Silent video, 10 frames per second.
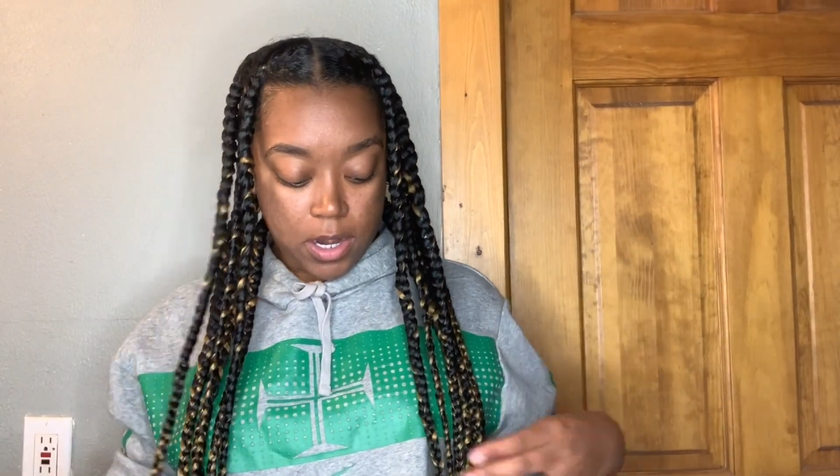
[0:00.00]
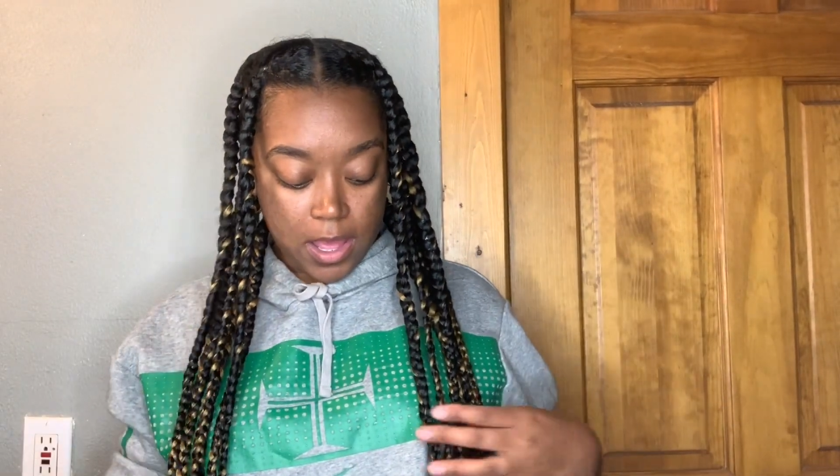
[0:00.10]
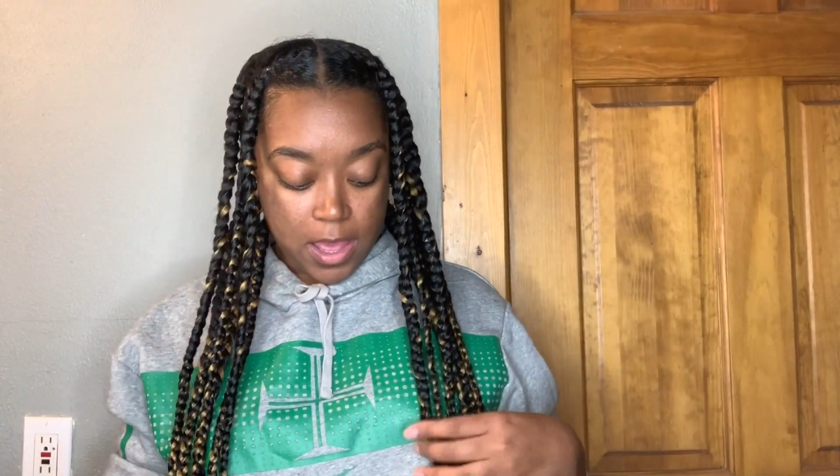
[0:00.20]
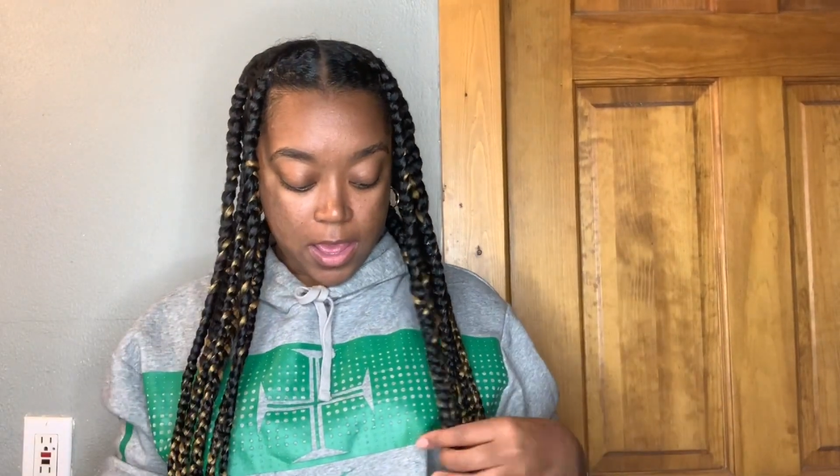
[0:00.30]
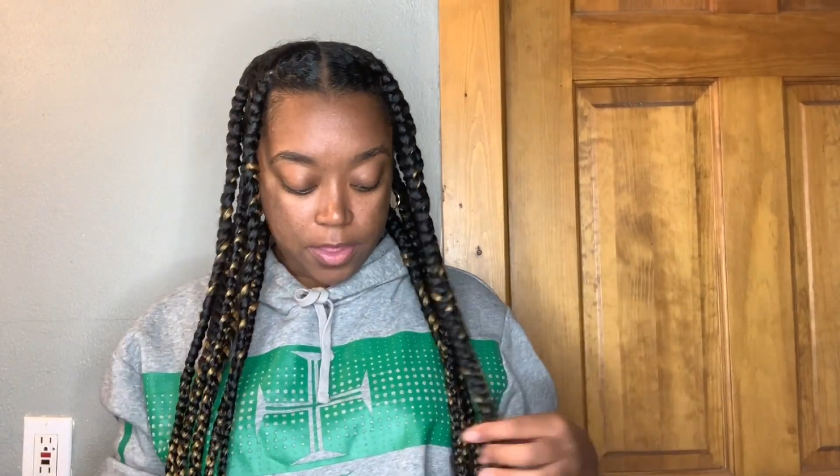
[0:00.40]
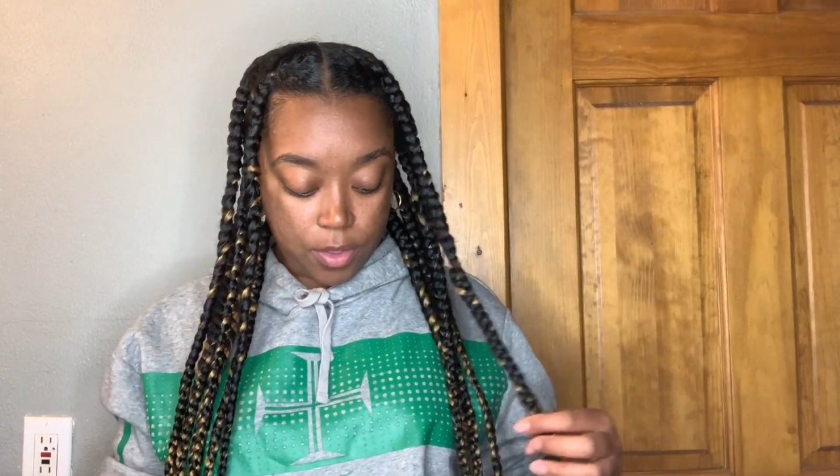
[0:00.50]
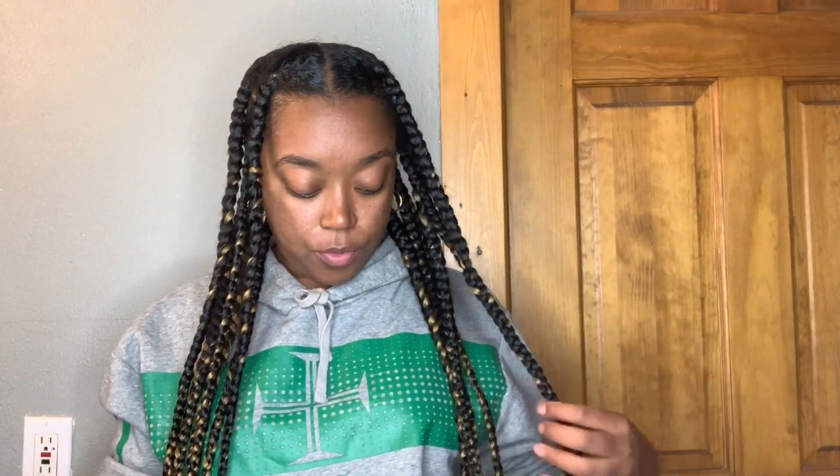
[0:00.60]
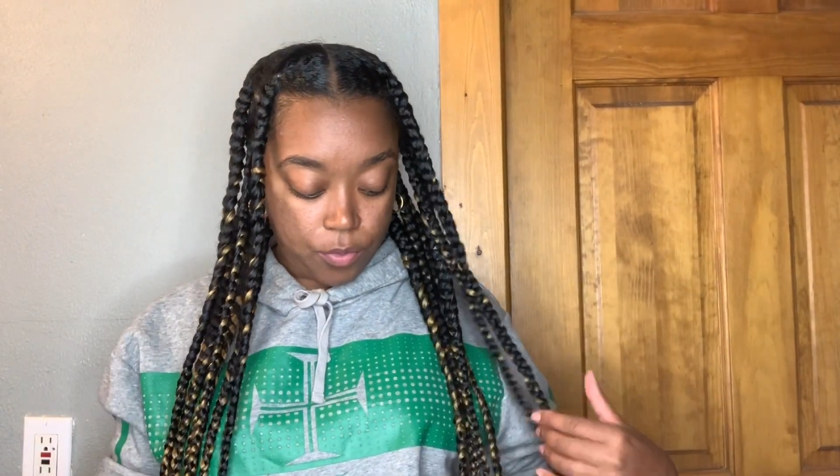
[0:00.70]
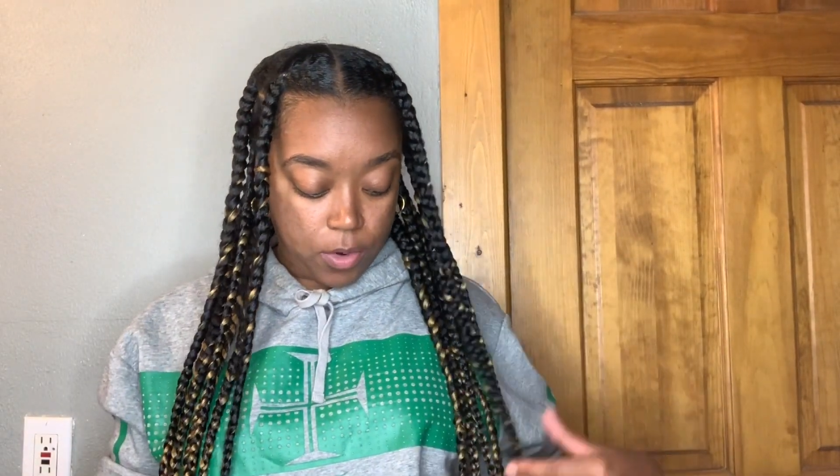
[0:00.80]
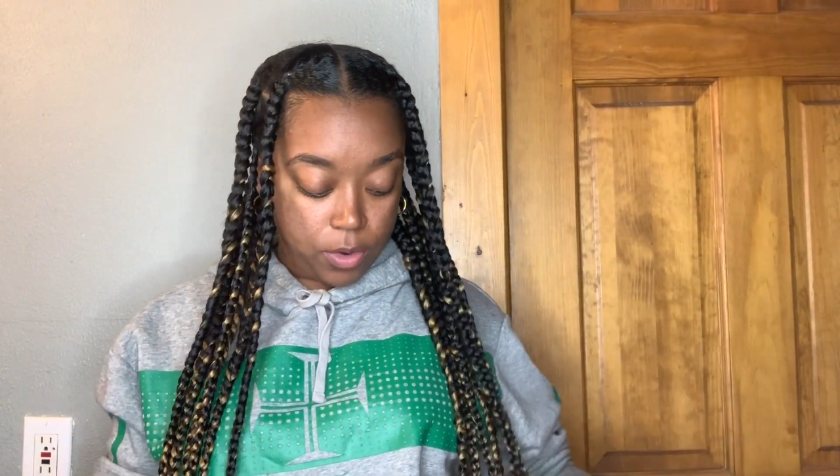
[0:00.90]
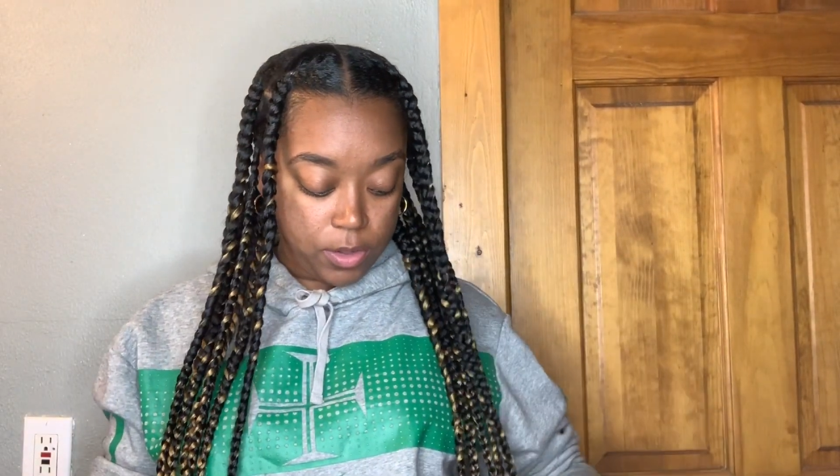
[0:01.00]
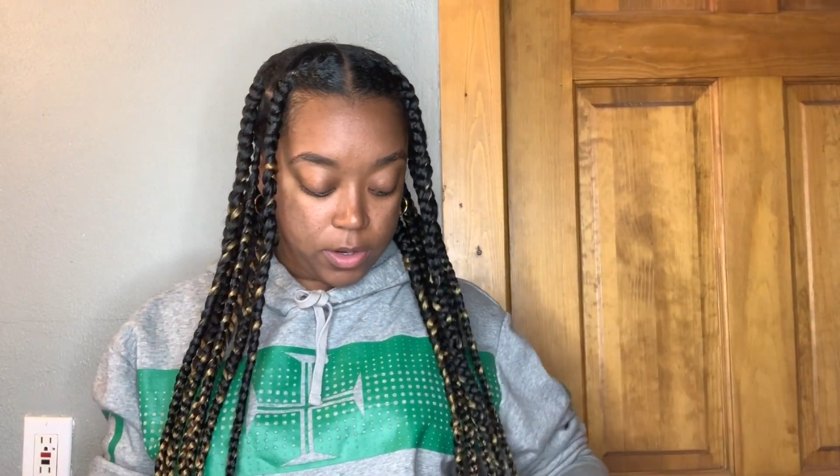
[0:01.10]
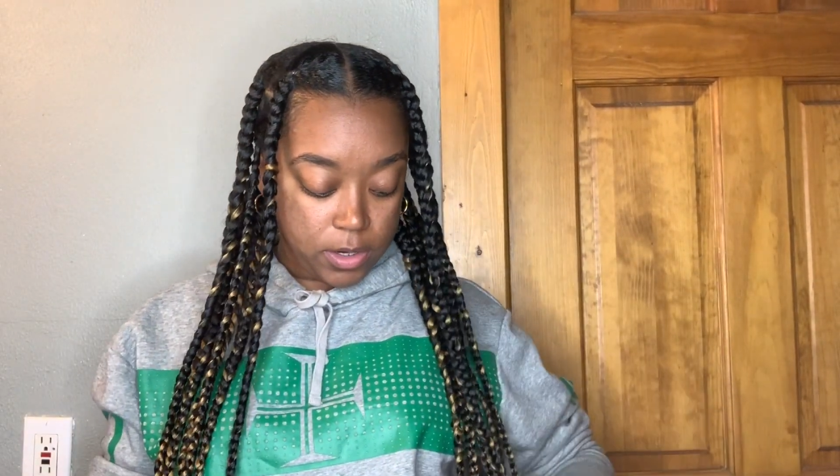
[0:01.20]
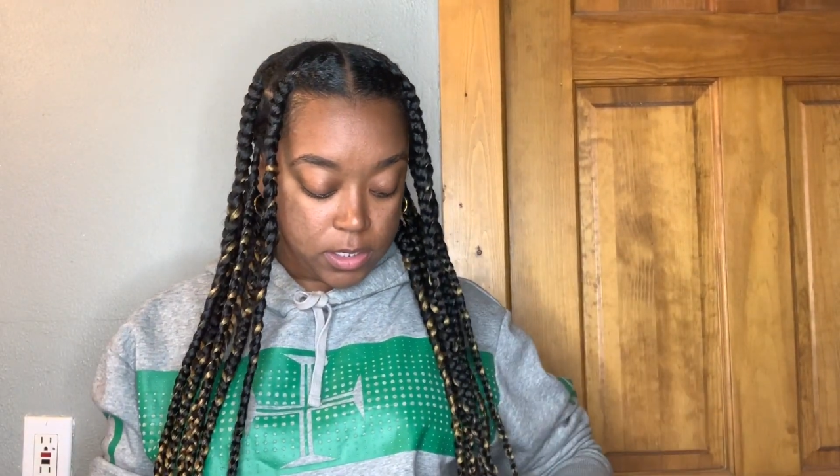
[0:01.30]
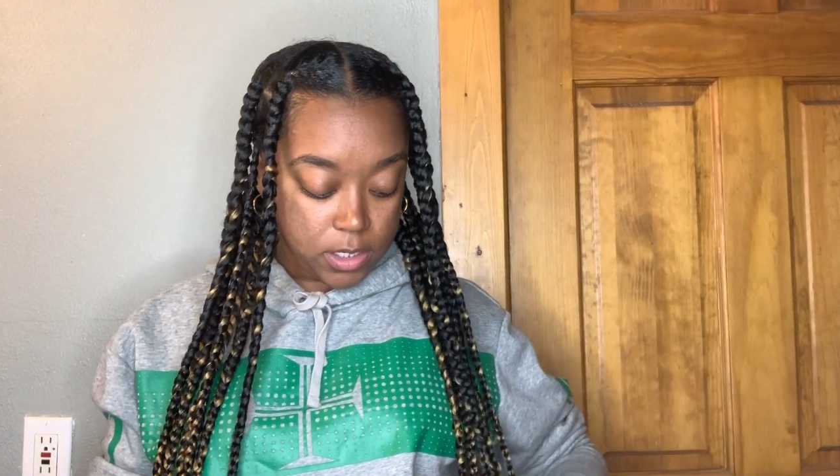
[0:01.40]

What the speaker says: had the rollers.